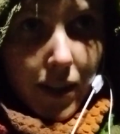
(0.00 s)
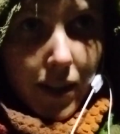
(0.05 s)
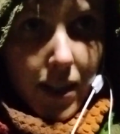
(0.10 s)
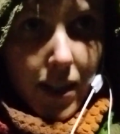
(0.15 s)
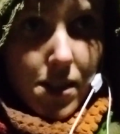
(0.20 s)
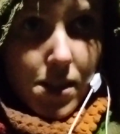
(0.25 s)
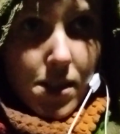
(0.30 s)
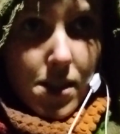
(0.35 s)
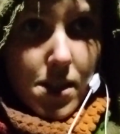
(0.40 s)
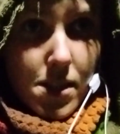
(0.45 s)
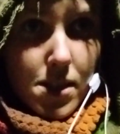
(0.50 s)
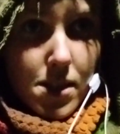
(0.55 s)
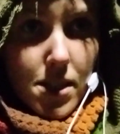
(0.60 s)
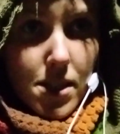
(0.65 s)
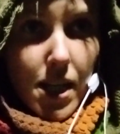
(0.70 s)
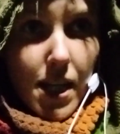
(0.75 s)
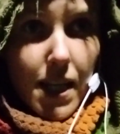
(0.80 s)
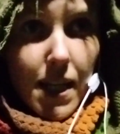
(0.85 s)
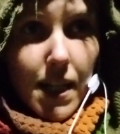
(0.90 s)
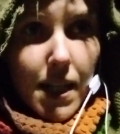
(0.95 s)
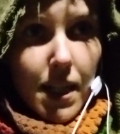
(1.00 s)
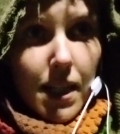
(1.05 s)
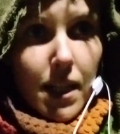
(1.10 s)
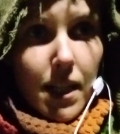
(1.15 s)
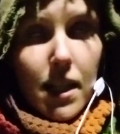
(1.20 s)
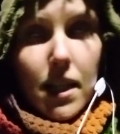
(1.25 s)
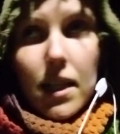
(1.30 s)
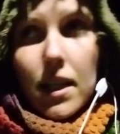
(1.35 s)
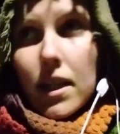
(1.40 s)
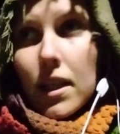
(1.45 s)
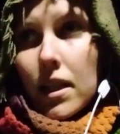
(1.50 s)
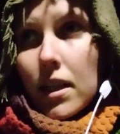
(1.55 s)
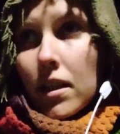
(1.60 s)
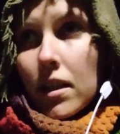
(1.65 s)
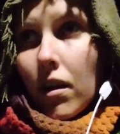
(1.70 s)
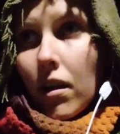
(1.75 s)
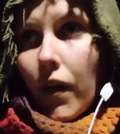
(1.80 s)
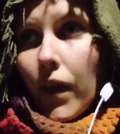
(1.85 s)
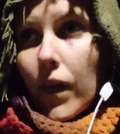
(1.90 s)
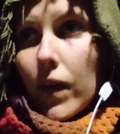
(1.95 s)
This is
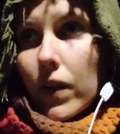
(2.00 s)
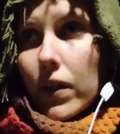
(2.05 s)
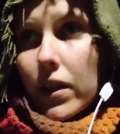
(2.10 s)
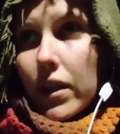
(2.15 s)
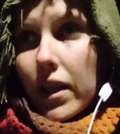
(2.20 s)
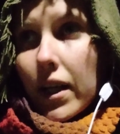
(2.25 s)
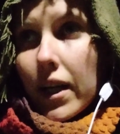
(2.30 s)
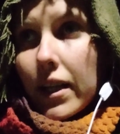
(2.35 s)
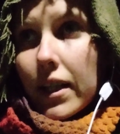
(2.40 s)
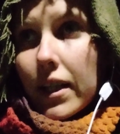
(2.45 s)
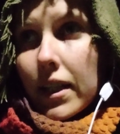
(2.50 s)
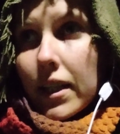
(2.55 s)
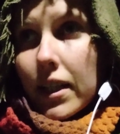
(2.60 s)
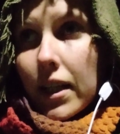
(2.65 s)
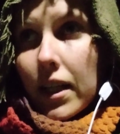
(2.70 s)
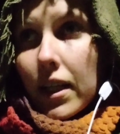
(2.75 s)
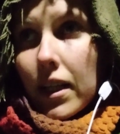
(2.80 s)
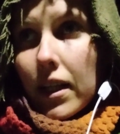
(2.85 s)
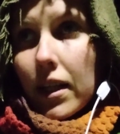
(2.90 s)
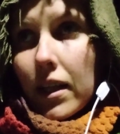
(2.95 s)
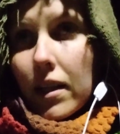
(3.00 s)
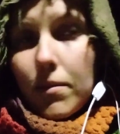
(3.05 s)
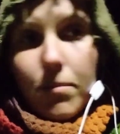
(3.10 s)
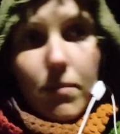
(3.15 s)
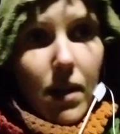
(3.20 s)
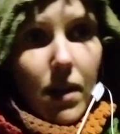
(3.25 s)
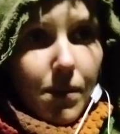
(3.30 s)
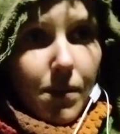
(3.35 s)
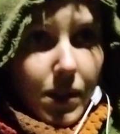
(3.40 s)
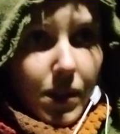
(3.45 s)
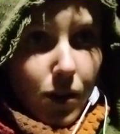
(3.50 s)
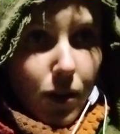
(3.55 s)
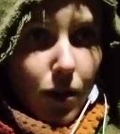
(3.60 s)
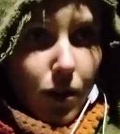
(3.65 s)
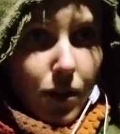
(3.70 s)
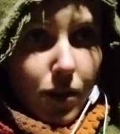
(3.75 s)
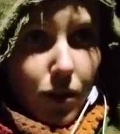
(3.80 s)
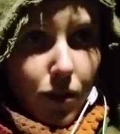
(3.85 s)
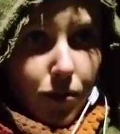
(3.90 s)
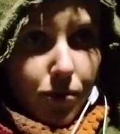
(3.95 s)
already maybe
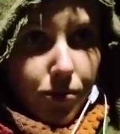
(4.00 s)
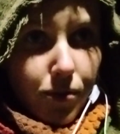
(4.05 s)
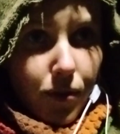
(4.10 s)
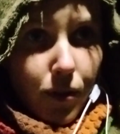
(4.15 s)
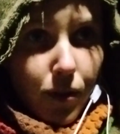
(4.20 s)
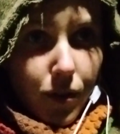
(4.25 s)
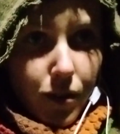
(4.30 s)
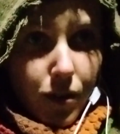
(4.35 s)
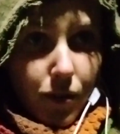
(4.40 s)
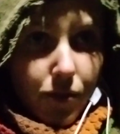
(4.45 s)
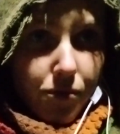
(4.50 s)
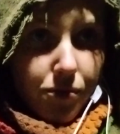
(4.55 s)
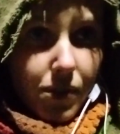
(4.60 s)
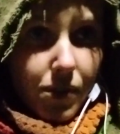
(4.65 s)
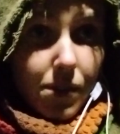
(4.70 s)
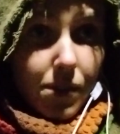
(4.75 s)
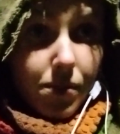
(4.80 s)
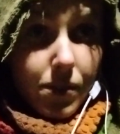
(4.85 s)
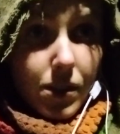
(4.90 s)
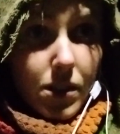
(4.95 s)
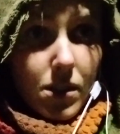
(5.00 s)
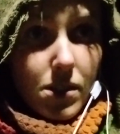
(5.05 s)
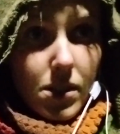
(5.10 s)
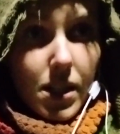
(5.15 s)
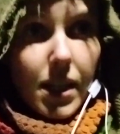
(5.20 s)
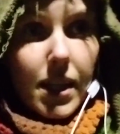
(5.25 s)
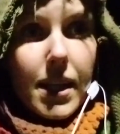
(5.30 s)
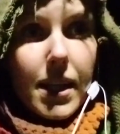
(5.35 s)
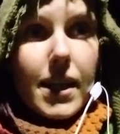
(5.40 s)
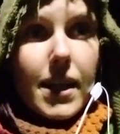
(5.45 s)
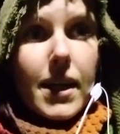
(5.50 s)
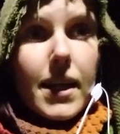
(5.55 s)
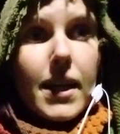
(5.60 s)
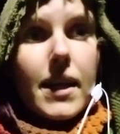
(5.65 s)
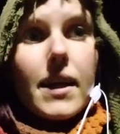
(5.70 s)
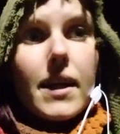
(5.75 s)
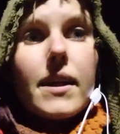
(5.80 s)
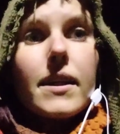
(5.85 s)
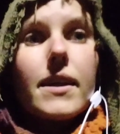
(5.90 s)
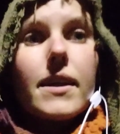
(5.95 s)
third or fourth or fifth city
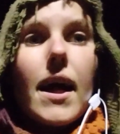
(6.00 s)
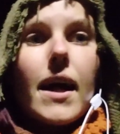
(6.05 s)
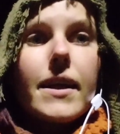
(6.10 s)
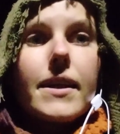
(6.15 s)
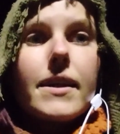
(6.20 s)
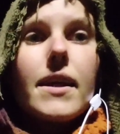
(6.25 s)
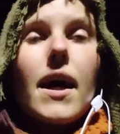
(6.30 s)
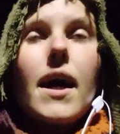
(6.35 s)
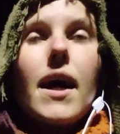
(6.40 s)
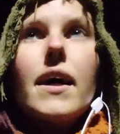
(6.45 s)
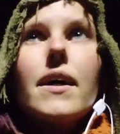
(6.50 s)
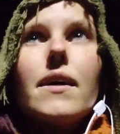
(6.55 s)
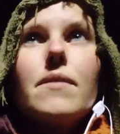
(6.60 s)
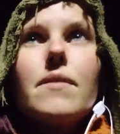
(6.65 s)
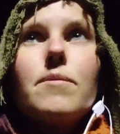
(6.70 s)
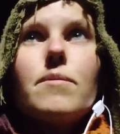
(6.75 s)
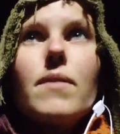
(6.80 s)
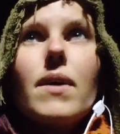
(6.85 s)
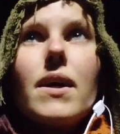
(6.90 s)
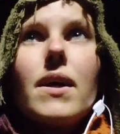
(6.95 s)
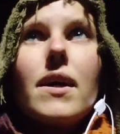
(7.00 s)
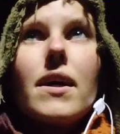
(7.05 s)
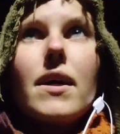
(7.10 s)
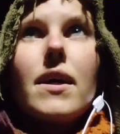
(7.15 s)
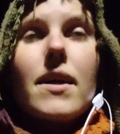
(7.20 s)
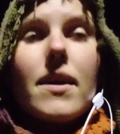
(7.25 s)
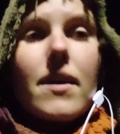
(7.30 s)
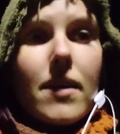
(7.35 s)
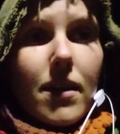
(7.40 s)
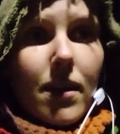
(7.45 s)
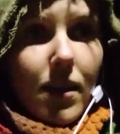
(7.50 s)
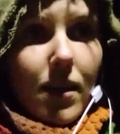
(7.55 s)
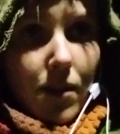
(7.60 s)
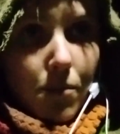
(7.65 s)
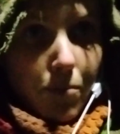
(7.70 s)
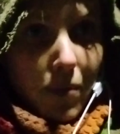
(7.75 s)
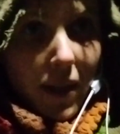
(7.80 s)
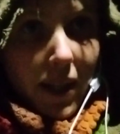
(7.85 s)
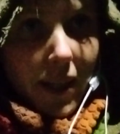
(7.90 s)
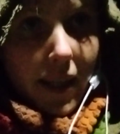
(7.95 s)
that I
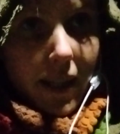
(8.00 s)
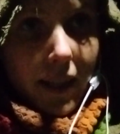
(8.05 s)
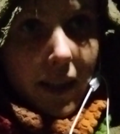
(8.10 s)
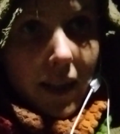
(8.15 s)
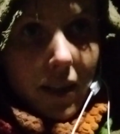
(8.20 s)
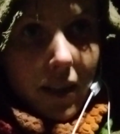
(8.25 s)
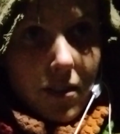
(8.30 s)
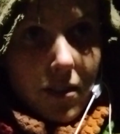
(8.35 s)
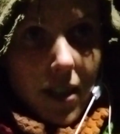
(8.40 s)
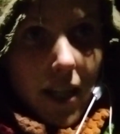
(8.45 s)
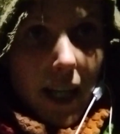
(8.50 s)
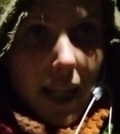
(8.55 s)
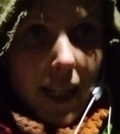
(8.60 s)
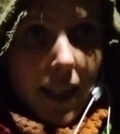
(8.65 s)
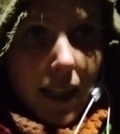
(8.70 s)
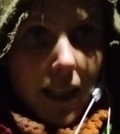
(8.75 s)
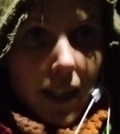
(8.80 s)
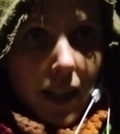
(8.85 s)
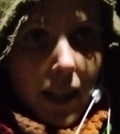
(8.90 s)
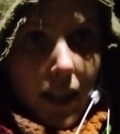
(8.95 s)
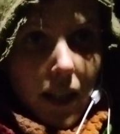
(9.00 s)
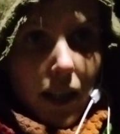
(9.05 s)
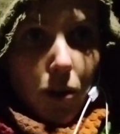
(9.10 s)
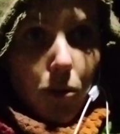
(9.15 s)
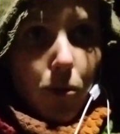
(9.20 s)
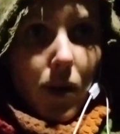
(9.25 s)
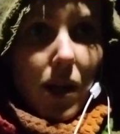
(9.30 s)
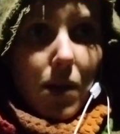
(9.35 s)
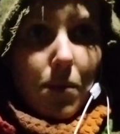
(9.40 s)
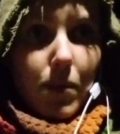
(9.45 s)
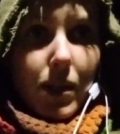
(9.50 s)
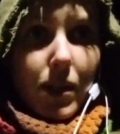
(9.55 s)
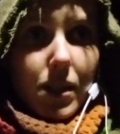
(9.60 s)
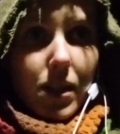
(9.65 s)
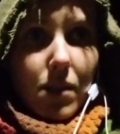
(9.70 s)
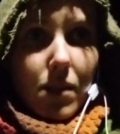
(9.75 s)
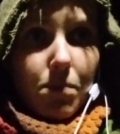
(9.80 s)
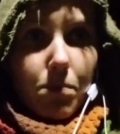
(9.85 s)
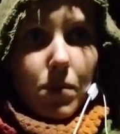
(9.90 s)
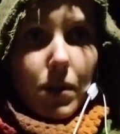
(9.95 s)
am being inside while my
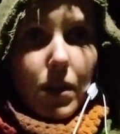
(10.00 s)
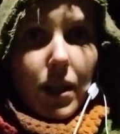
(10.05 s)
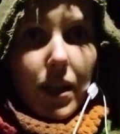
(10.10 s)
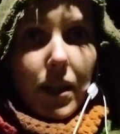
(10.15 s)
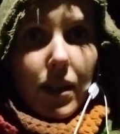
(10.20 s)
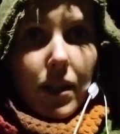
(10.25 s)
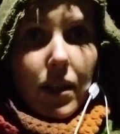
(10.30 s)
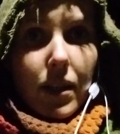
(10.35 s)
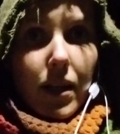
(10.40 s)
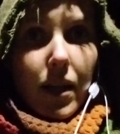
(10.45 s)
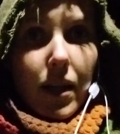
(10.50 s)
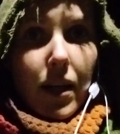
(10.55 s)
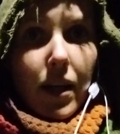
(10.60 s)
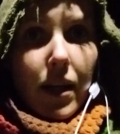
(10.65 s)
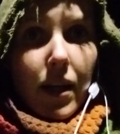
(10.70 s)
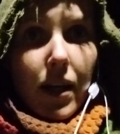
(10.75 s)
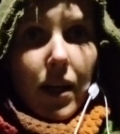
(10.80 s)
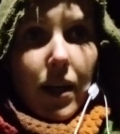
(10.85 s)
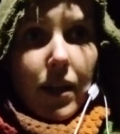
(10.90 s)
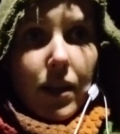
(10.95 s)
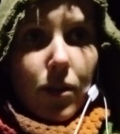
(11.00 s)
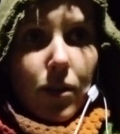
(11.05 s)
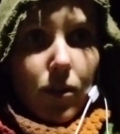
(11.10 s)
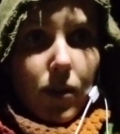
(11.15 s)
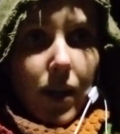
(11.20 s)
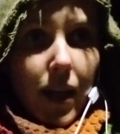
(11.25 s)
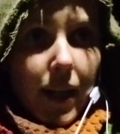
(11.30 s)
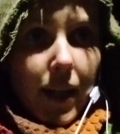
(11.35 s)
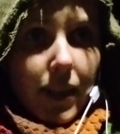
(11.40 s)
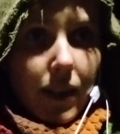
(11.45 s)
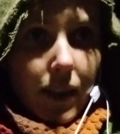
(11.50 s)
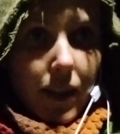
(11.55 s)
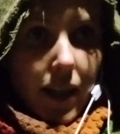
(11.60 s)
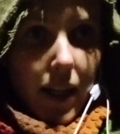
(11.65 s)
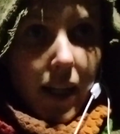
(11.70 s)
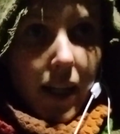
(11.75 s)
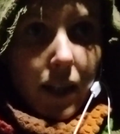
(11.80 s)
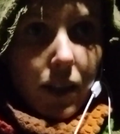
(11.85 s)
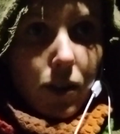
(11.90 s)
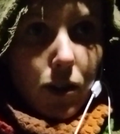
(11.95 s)
trip in United
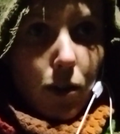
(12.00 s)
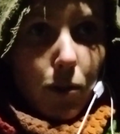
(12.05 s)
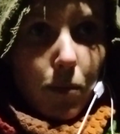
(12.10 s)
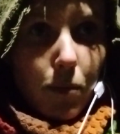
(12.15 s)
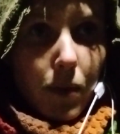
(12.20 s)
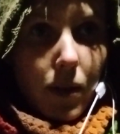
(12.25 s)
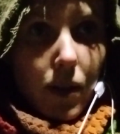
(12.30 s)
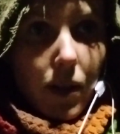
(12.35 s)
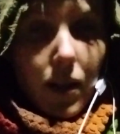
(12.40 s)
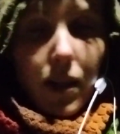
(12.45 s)
Kingdom.